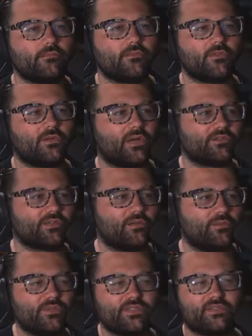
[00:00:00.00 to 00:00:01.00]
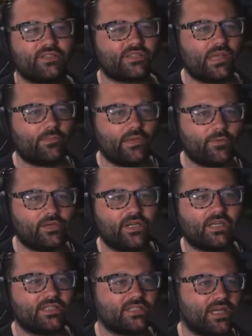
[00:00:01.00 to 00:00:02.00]
And this game came out in
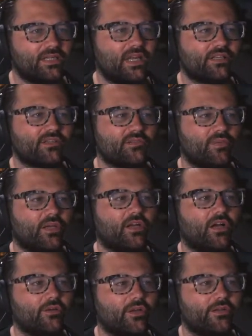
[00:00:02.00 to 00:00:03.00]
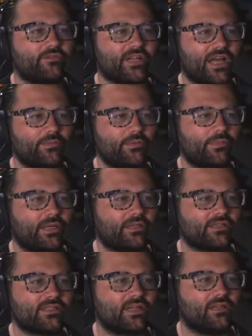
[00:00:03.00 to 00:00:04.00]
1998, so I was playing Ocarina of Time and Metal
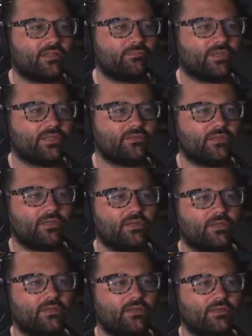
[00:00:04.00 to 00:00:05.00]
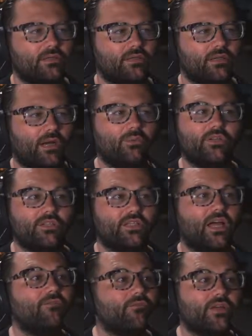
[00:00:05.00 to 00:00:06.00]
Gear Solid, but I would have
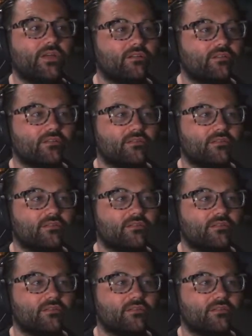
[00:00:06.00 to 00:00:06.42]
loved this.